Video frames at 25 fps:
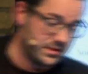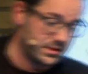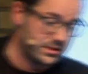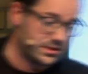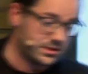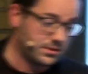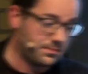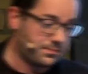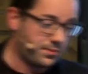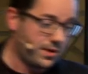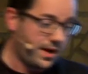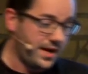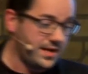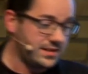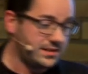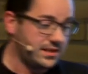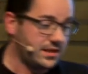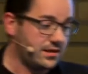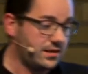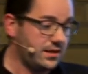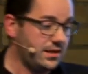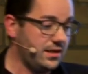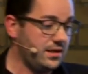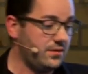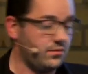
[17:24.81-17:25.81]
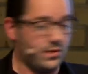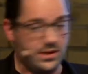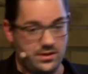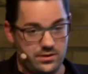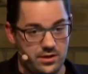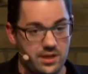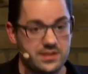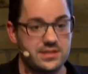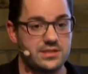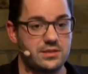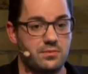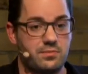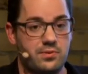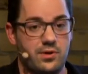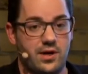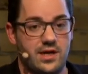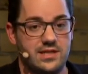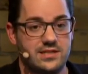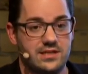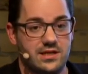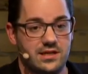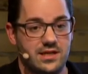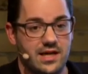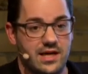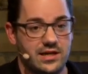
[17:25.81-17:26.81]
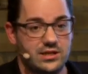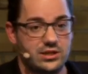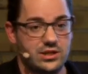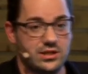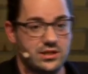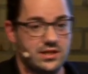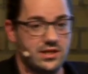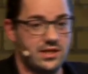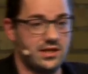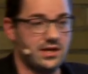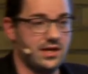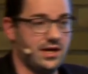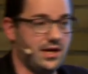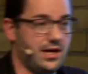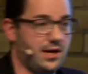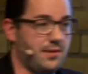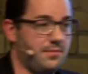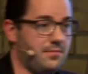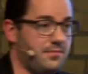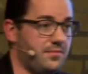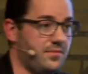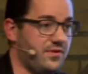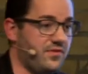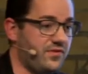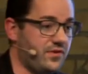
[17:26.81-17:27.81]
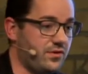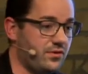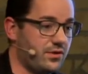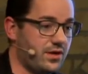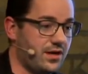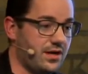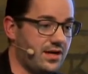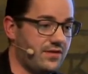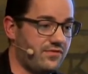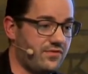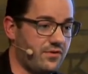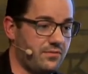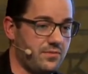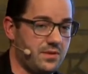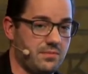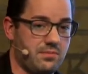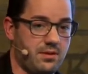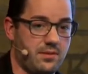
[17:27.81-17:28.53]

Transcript: Surprisingly, well, not surprisingly actually, if you look at it from the